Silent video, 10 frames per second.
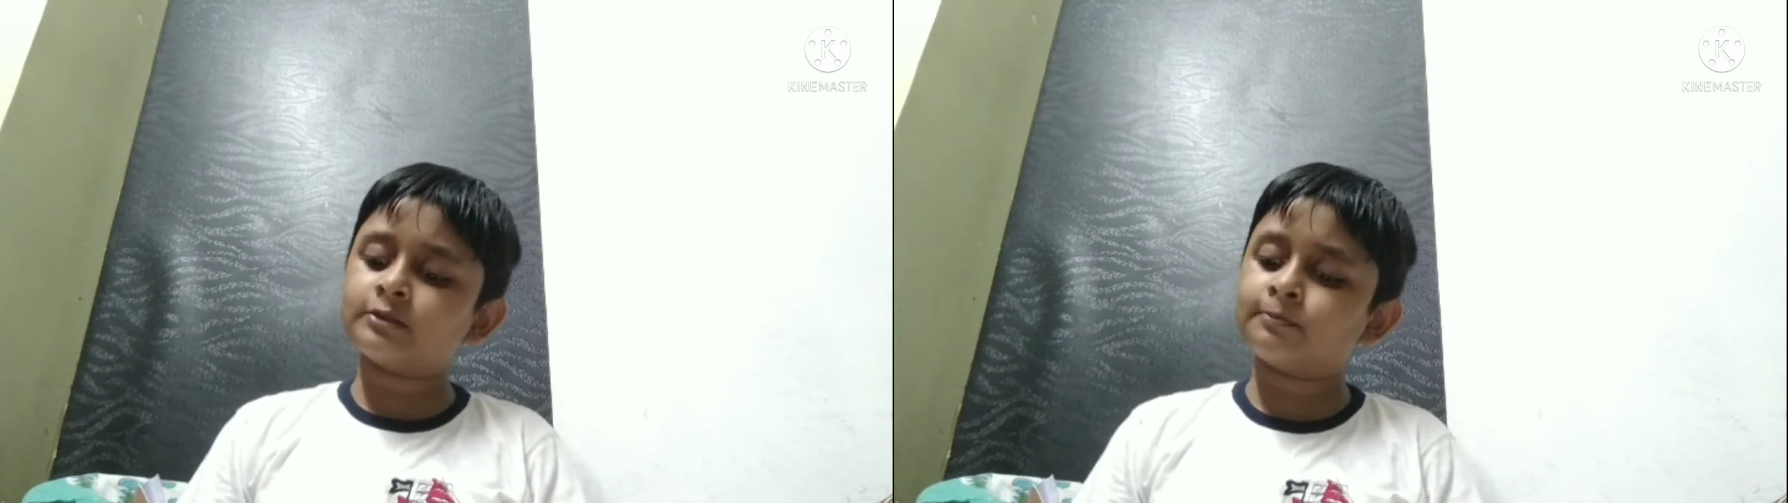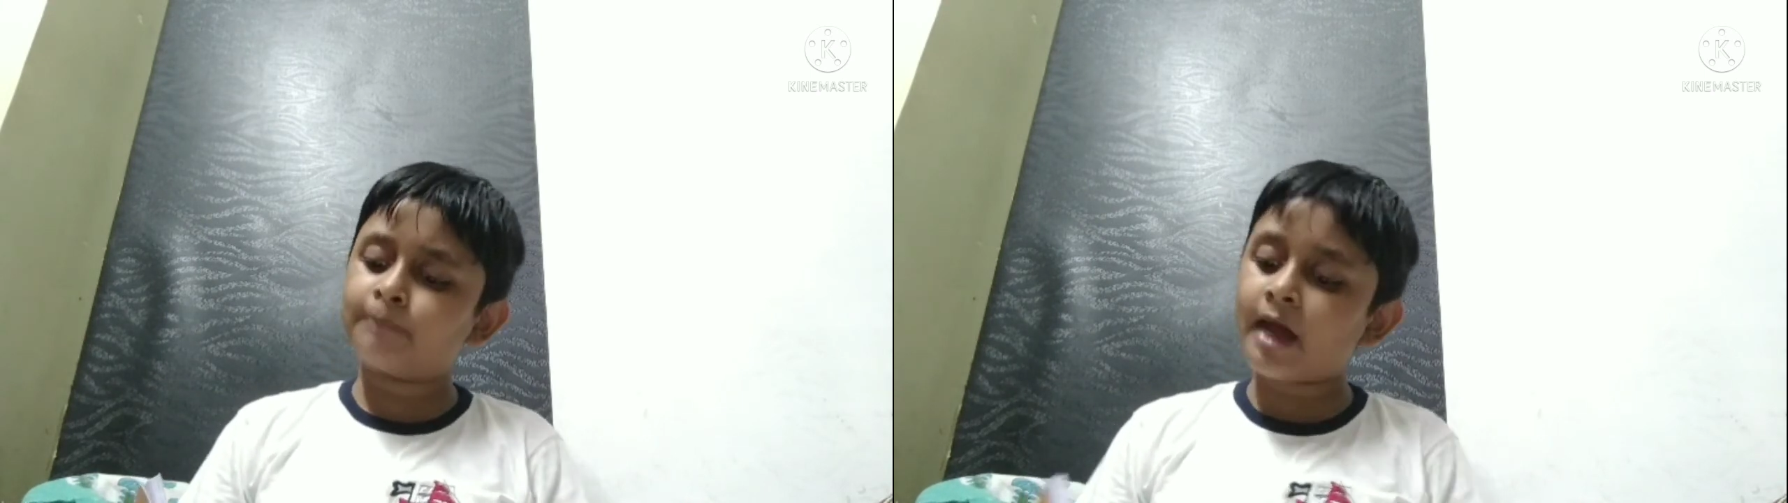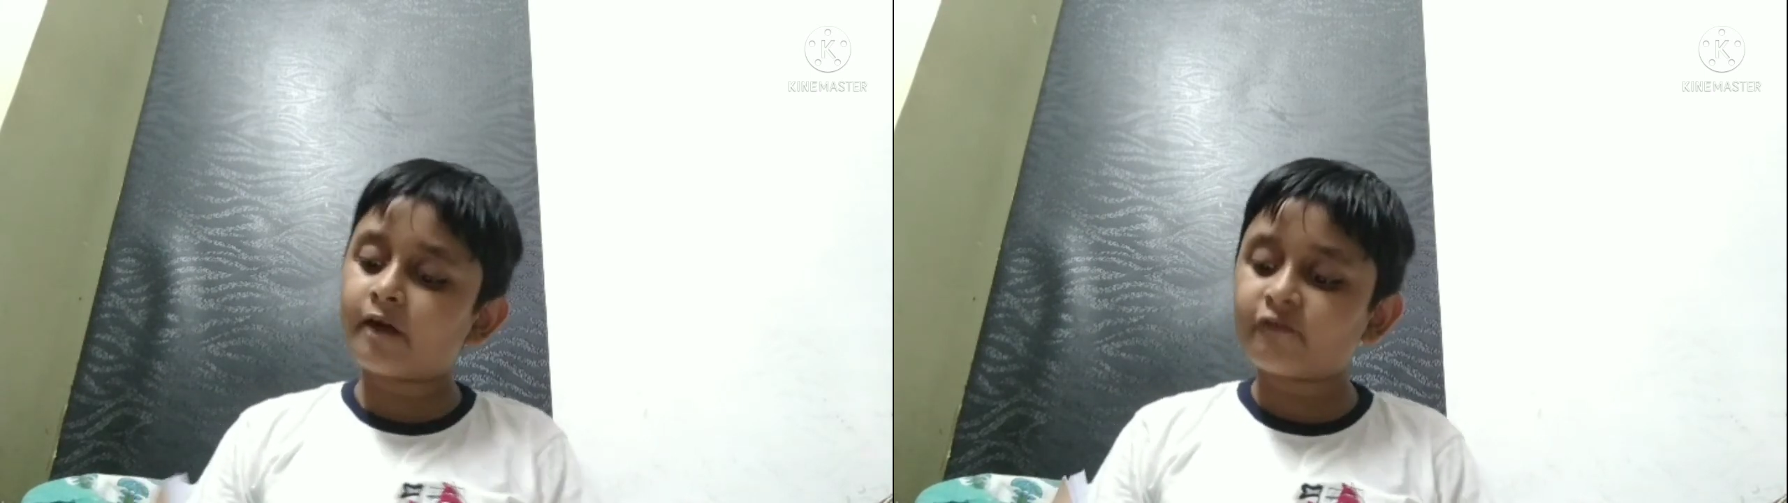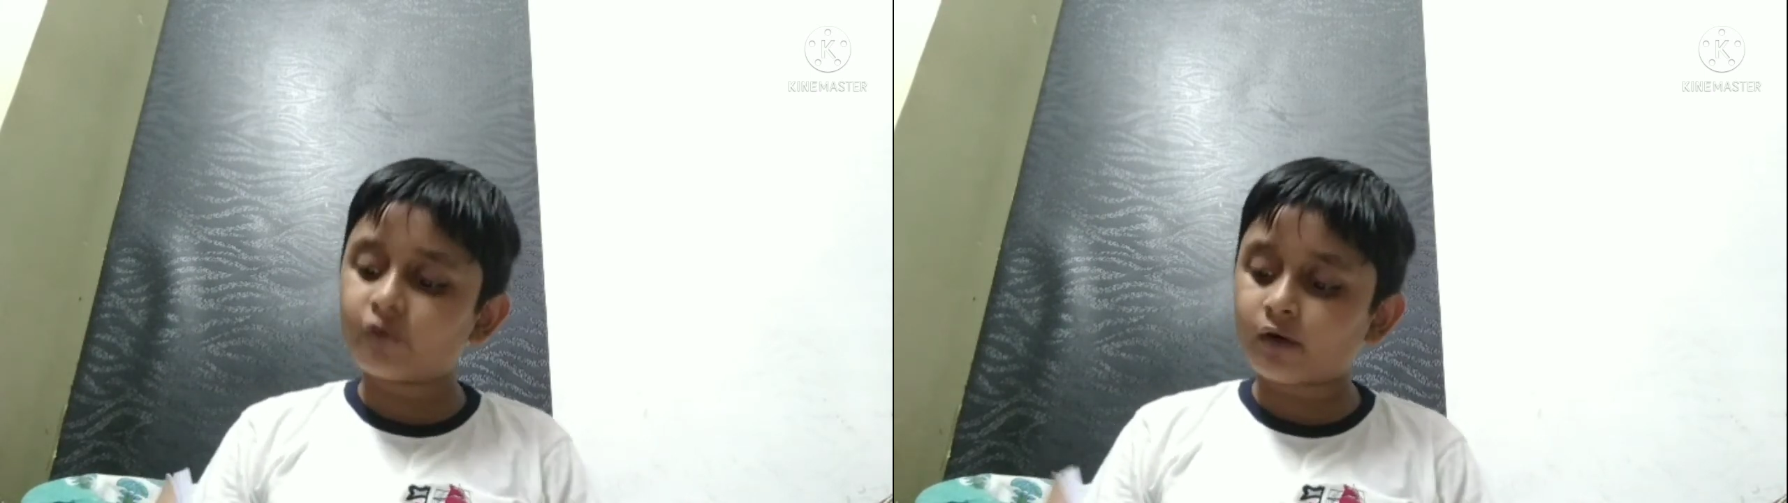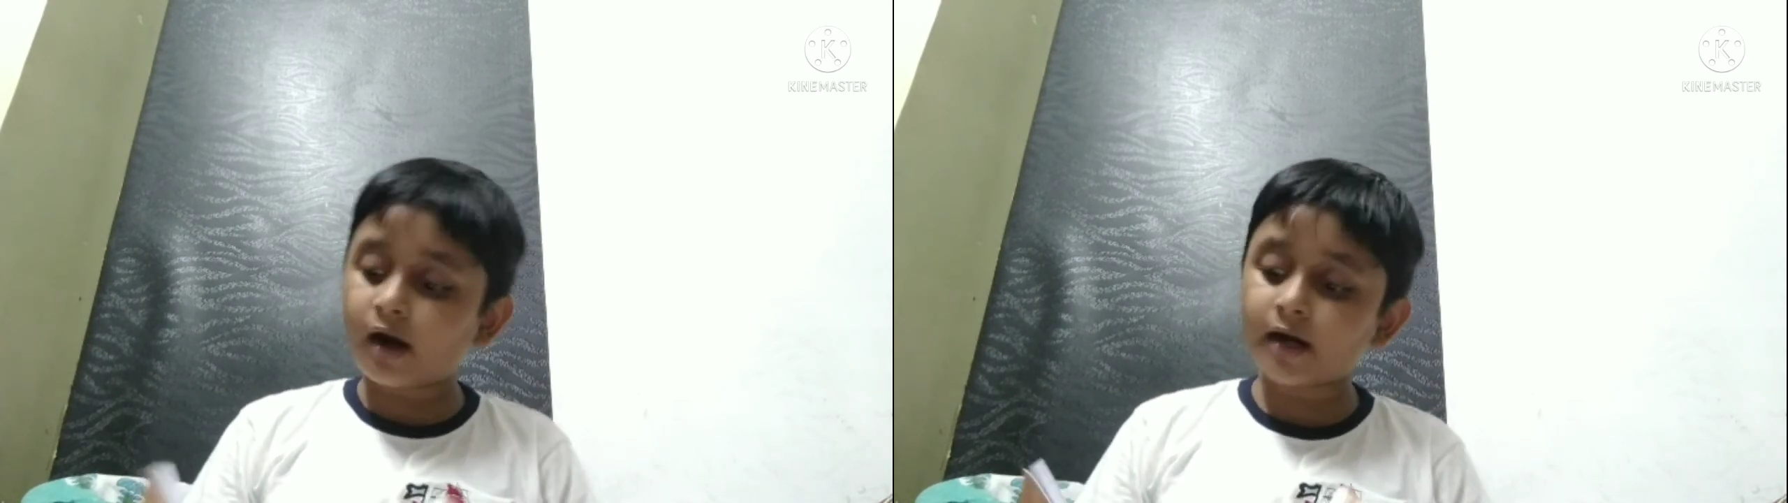better for
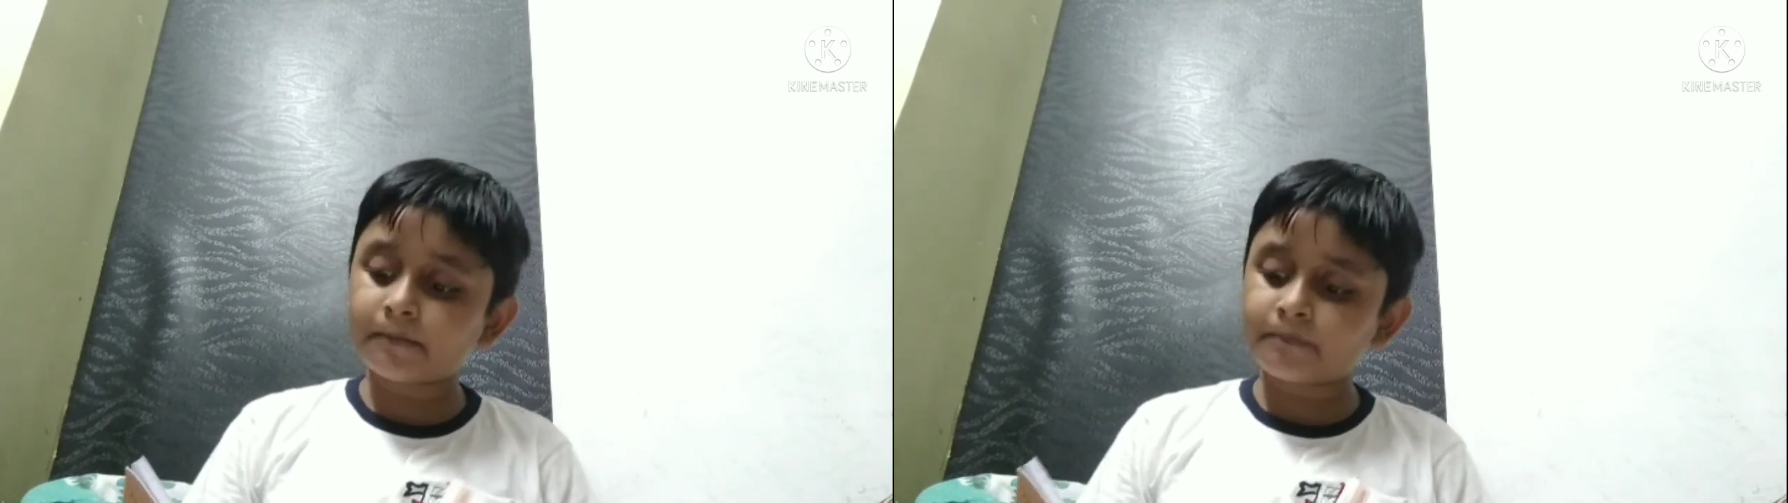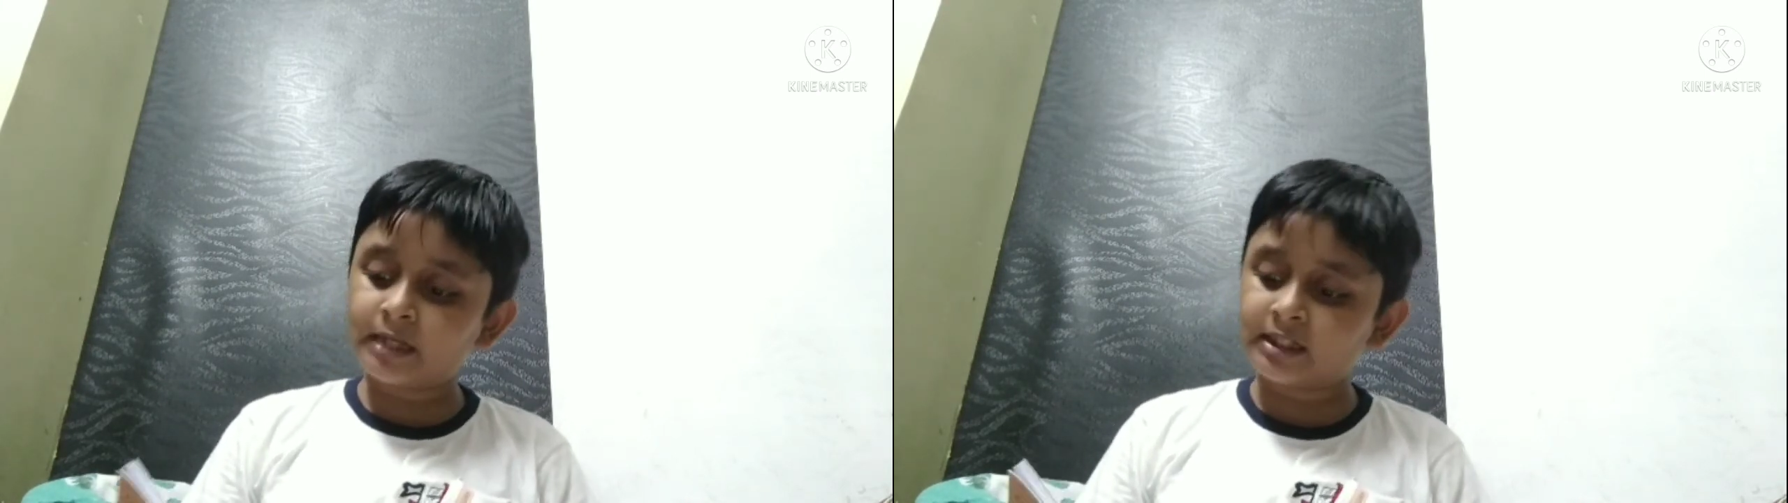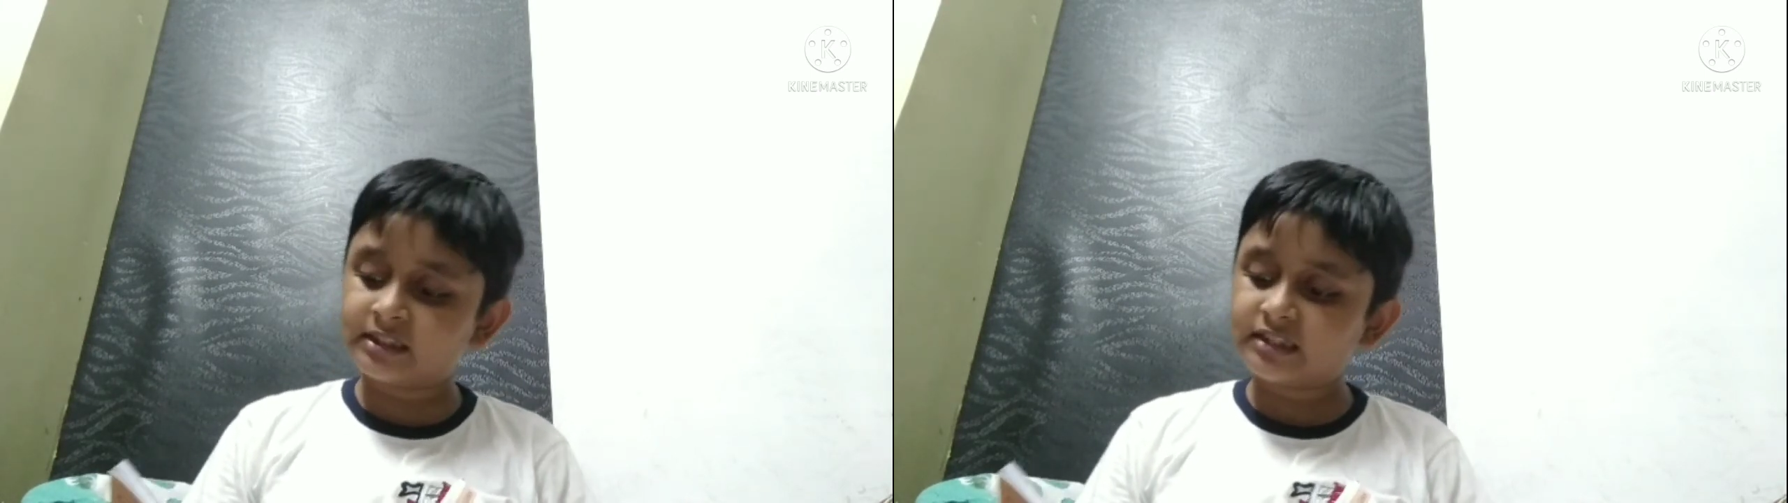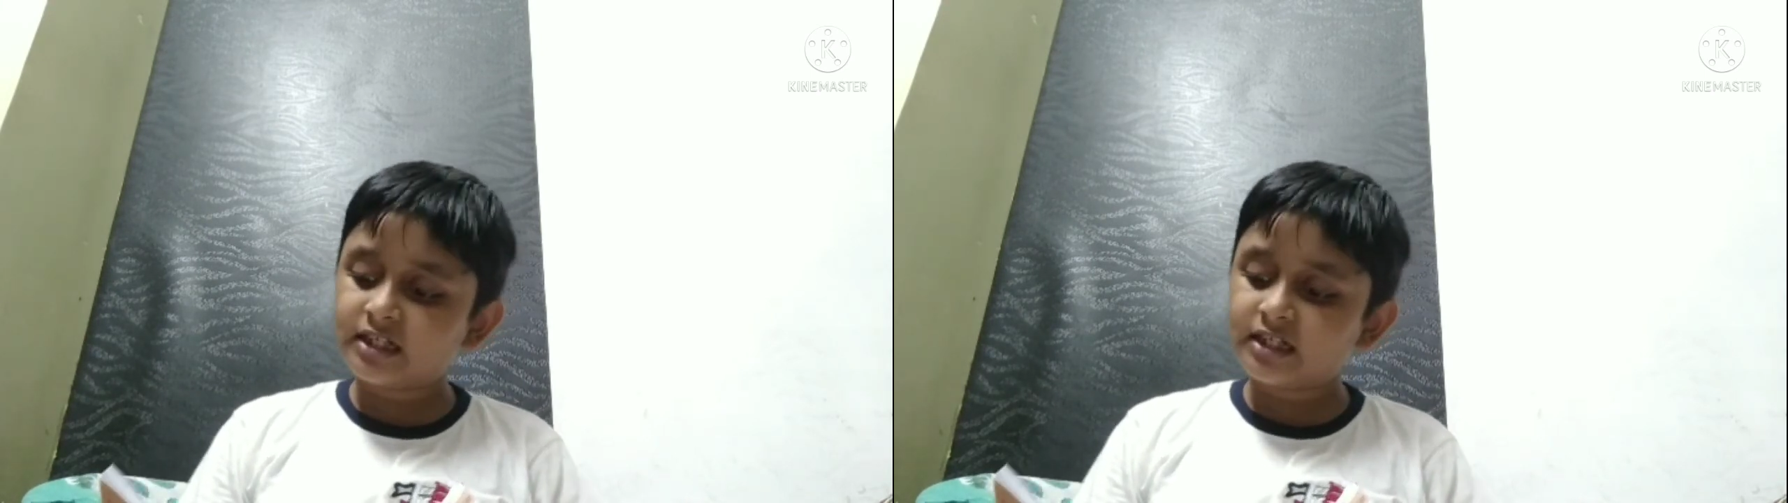our peace